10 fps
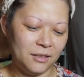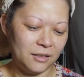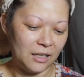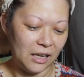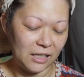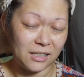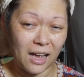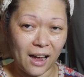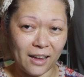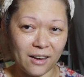the
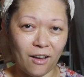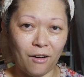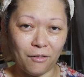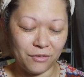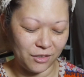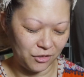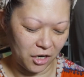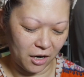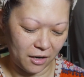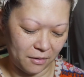design of the
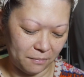jar.